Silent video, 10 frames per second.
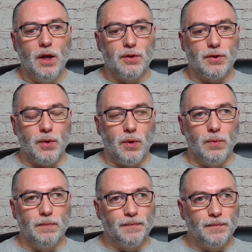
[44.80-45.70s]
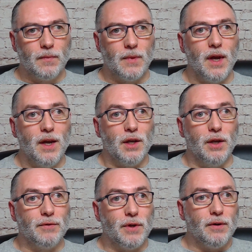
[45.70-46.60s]
So
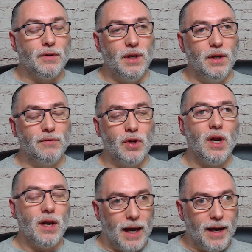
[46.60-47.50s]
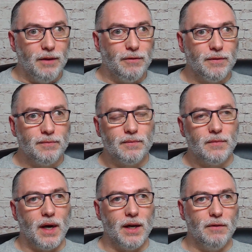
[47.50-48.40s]
you've done a live
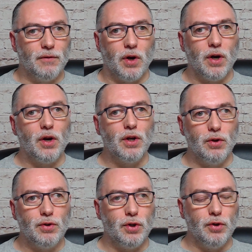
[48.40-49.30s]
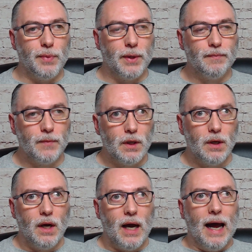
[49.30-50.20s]
and you've got it on YouTube,
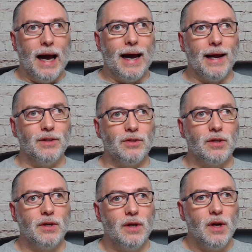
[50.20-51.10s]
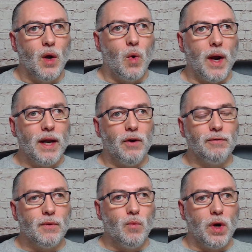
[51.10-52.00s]
and quite
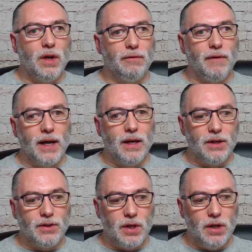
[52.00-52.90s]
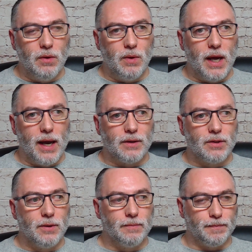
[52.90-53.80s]
often what you find is that you get